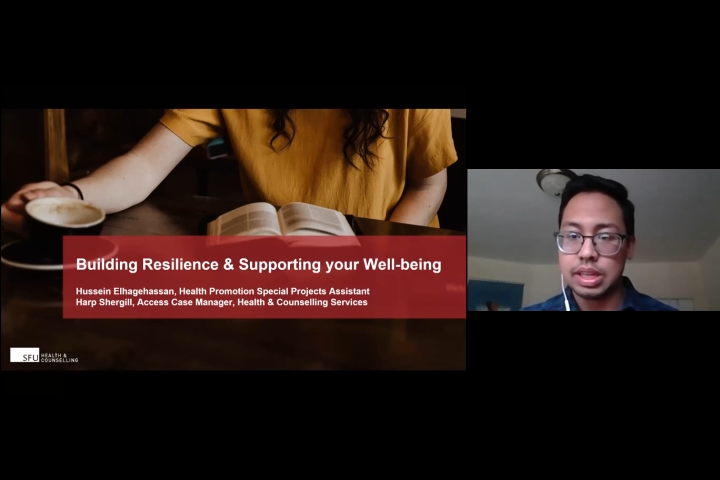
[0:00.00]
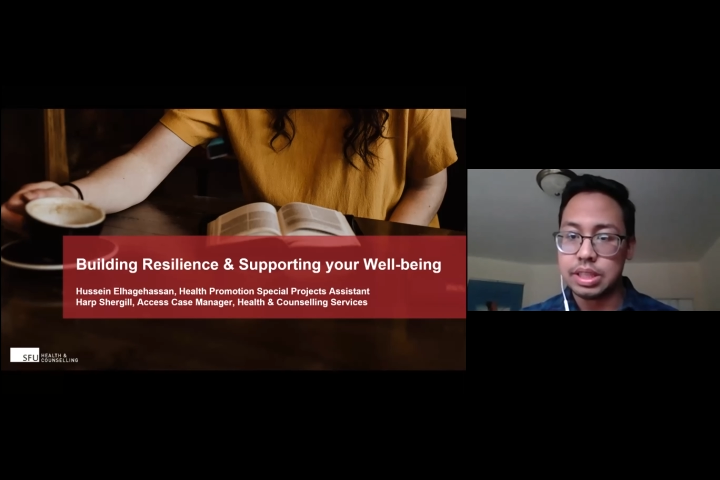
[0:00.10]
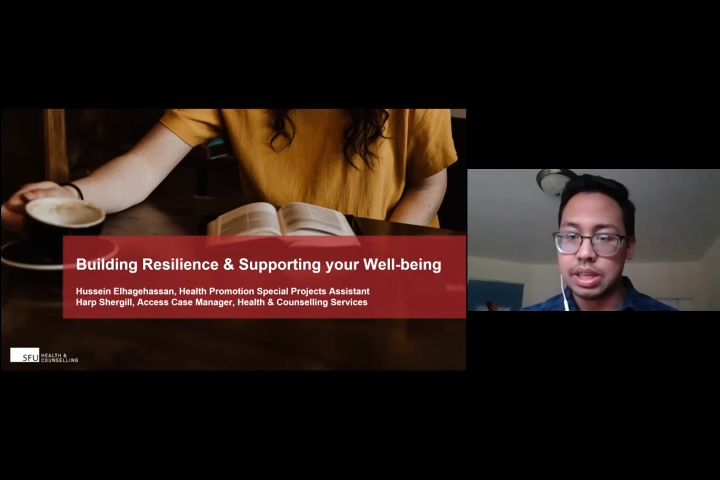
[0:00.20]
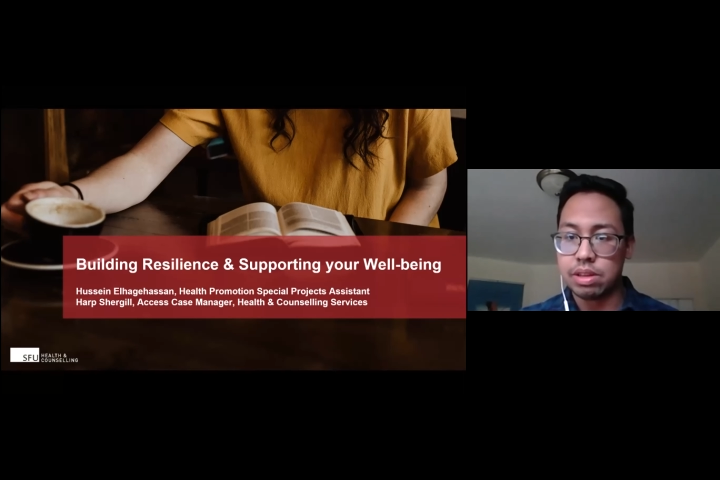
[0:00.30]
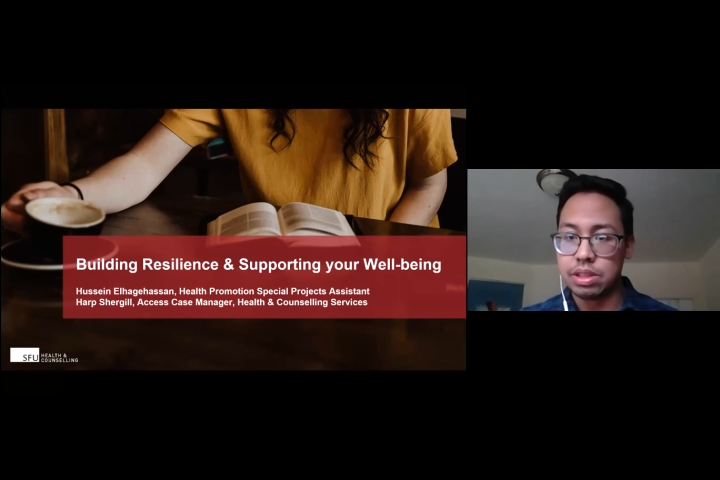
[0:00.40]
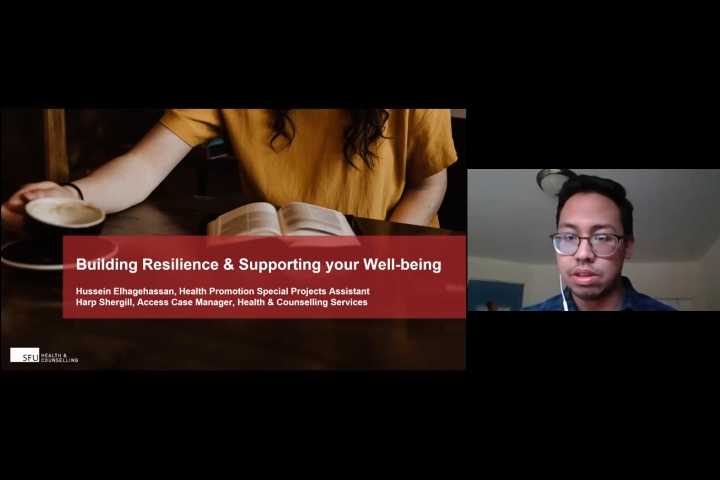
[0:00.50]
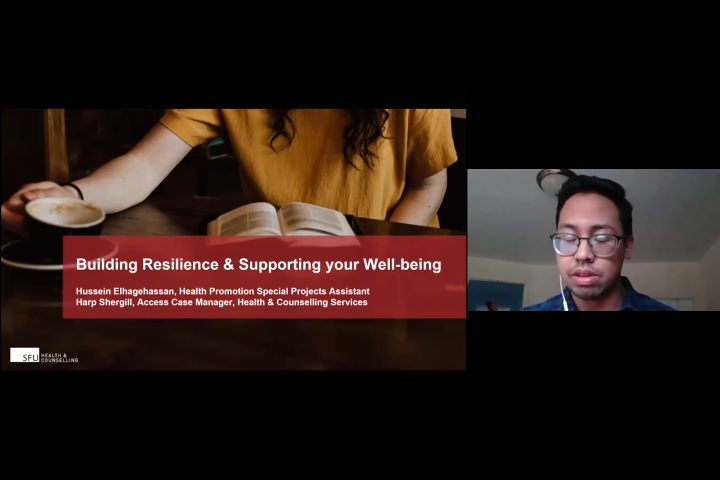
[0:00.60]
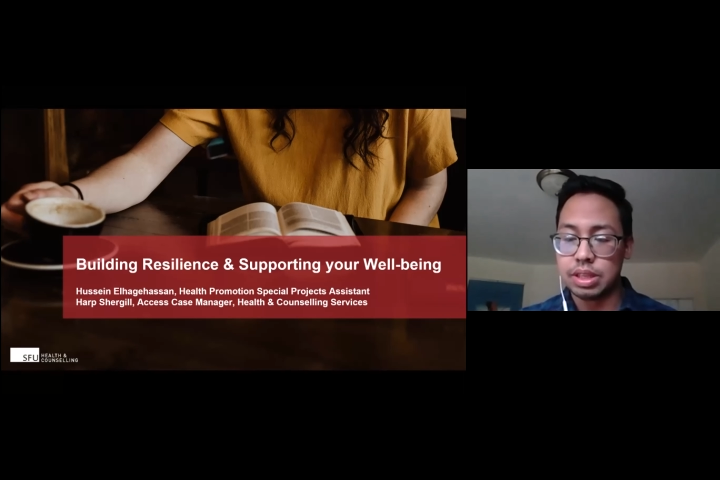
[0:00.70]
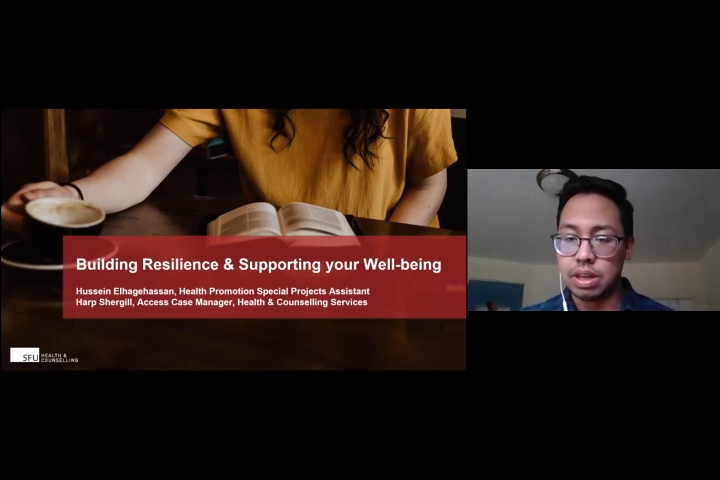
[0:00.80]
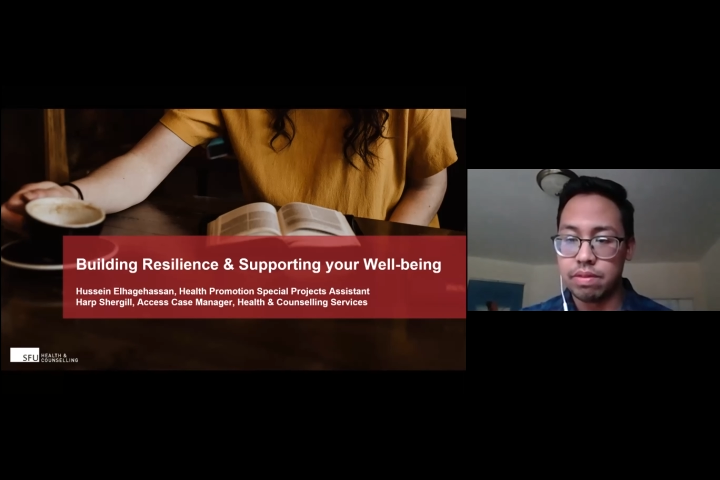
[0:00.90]

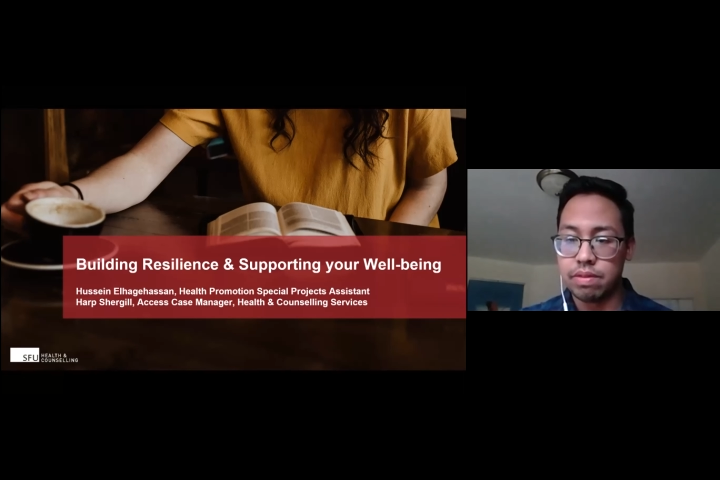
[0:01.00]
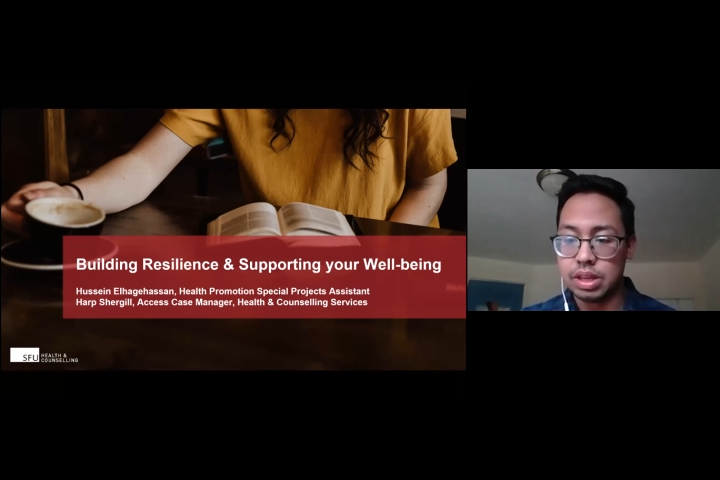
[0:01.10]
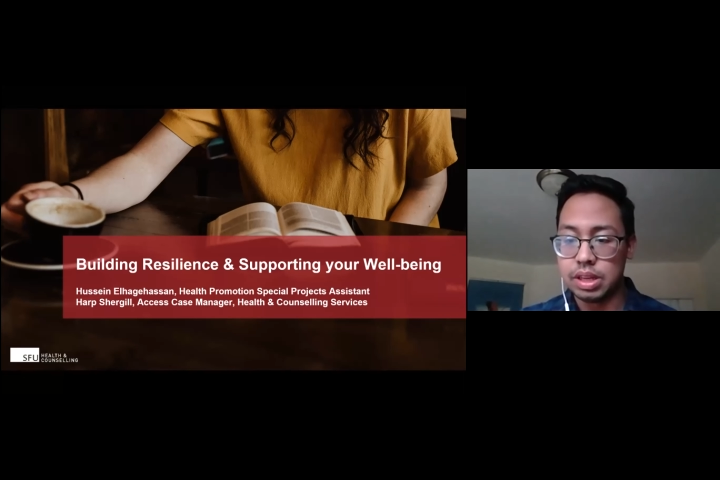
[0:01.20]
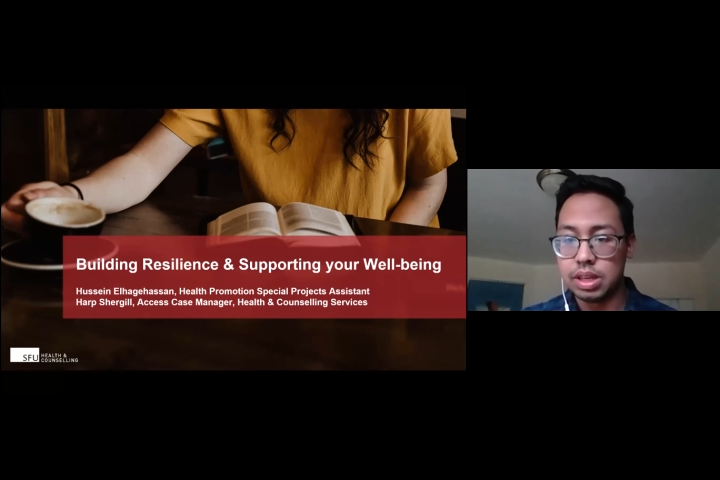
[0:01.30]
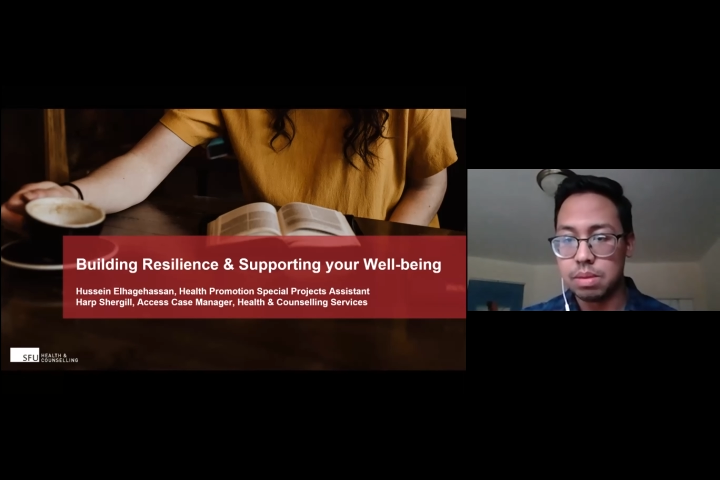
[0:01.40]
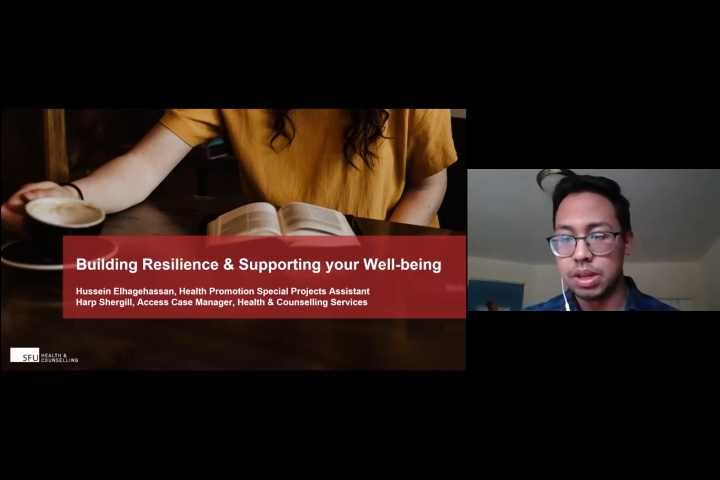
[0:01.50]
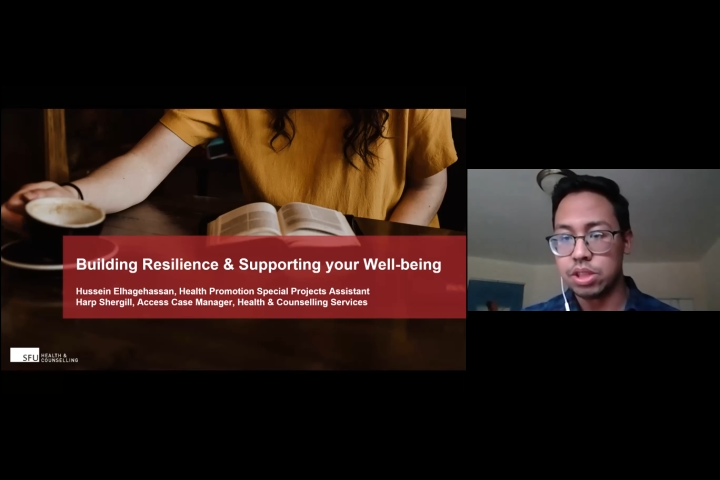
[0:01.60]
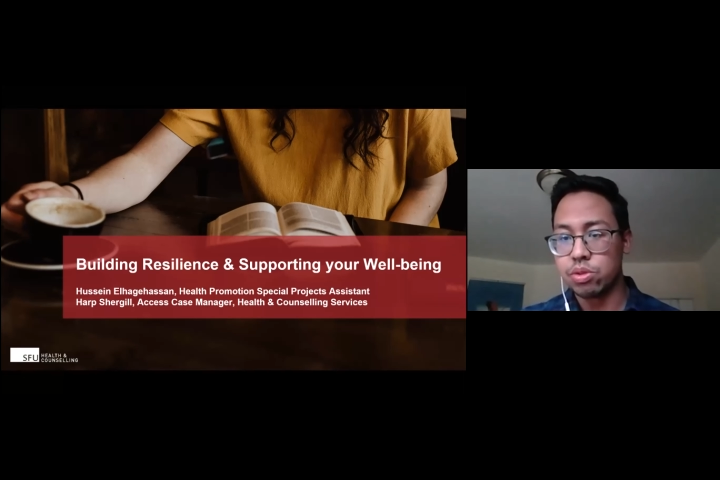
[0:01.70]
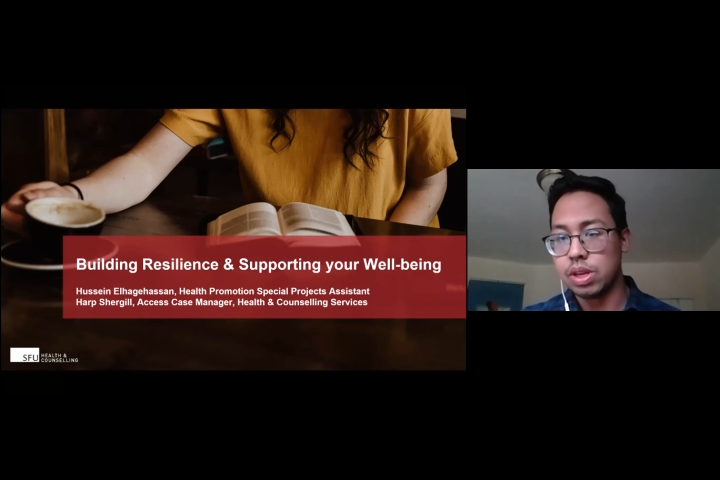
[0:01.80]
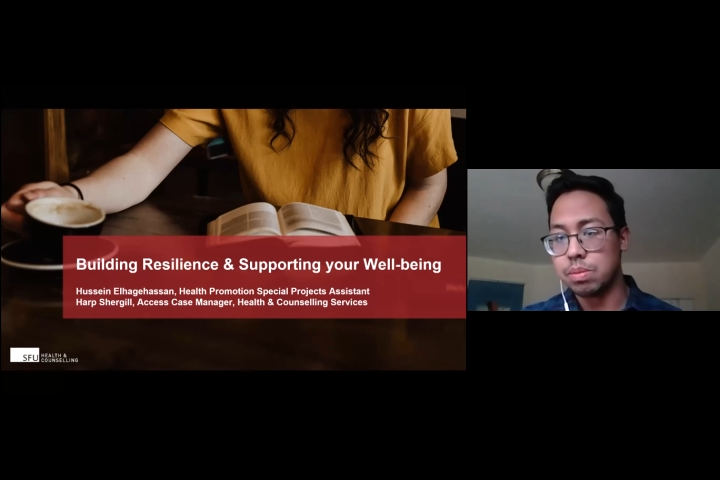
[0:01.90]
territories of the Musqueam,